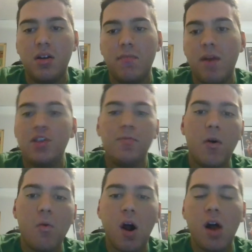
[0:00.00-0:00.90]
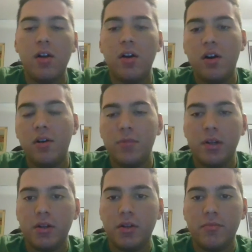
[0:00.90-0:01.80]
possibly a Waller
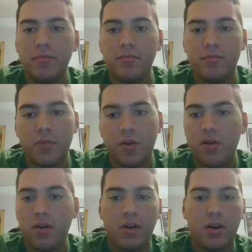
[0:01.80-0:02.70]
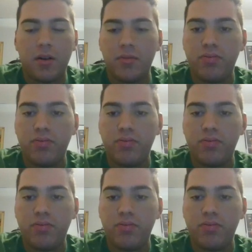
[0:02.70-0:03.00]
or